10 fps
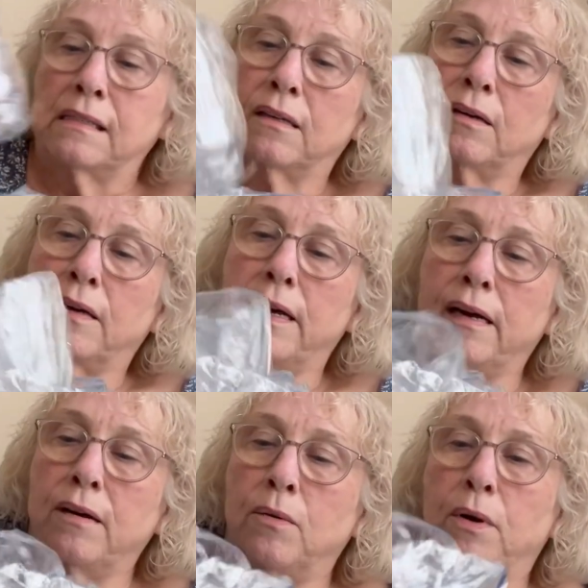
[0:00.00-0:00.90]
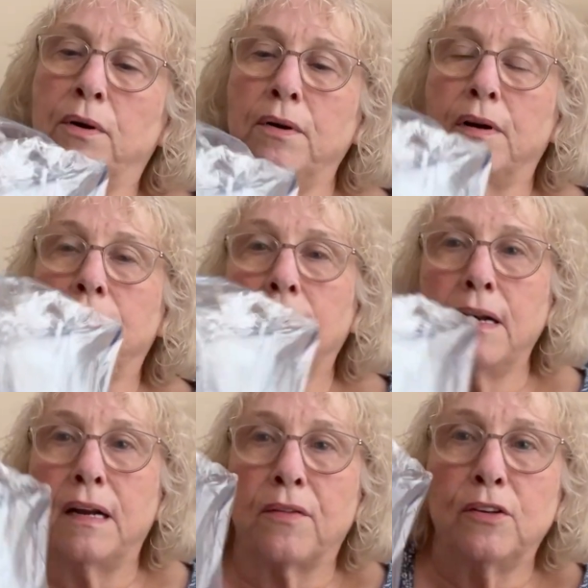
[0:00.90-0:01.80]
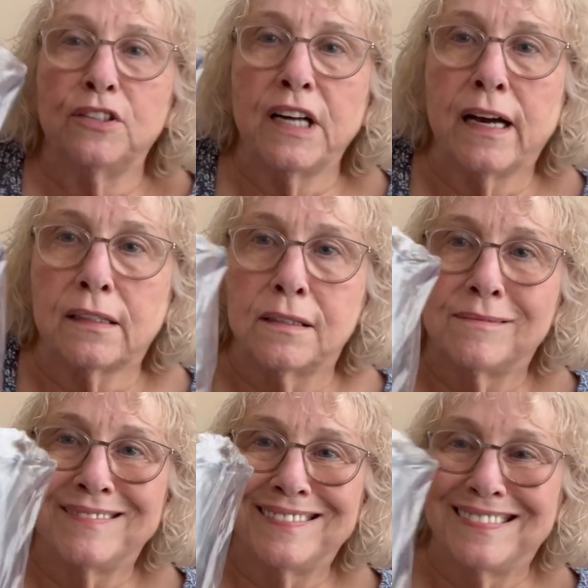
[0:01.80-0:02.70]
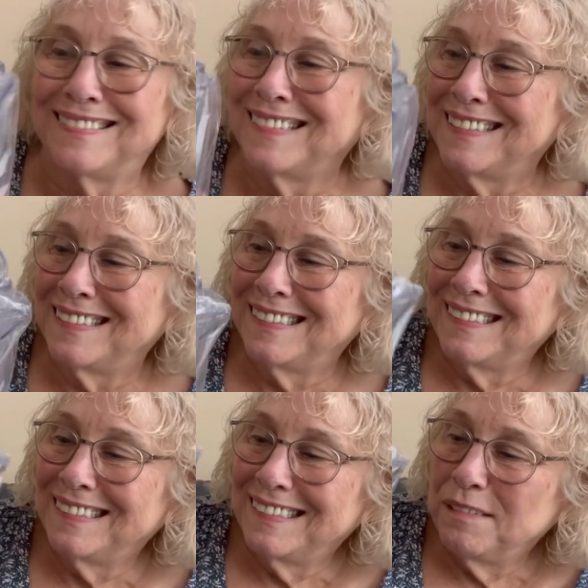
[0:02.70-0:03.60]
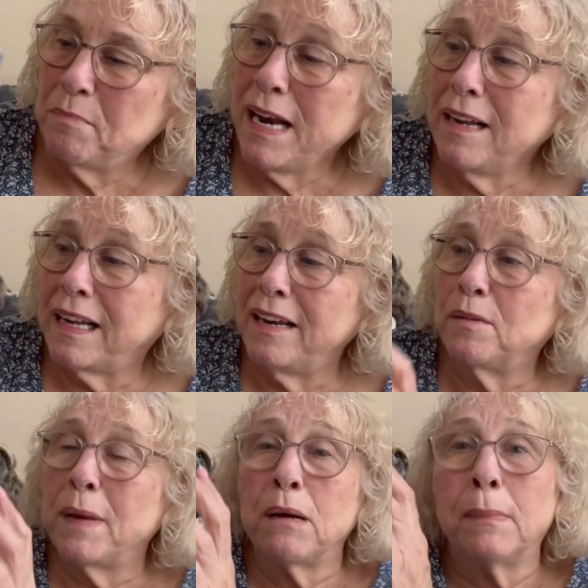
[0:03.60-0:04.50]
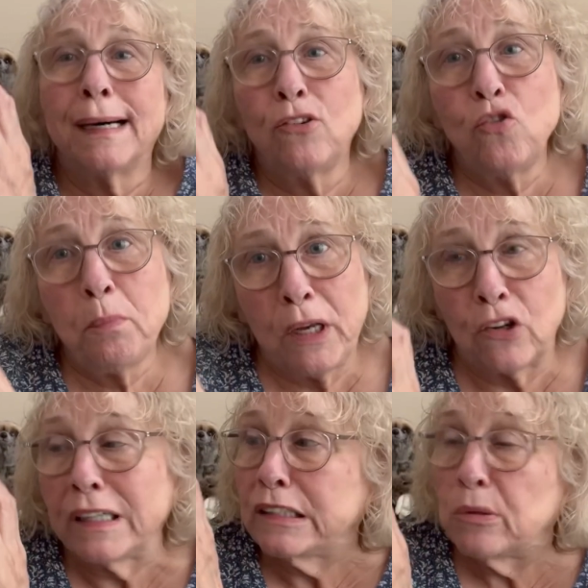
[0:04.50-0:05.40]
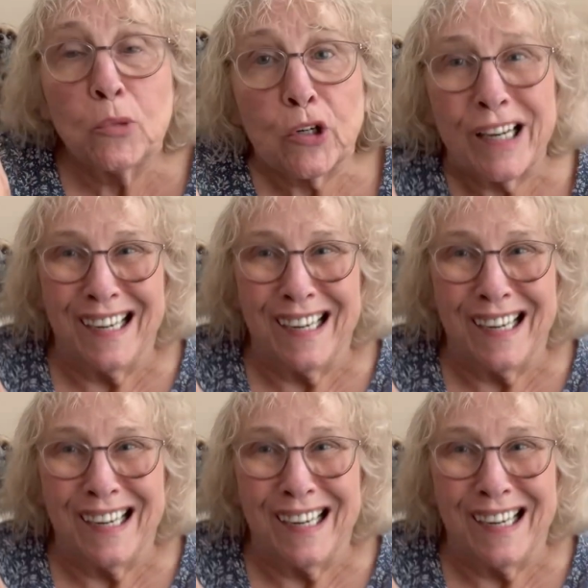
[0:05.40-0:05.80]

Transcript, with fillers: So he had to order another set, mainly to make my oatmeal in the morning.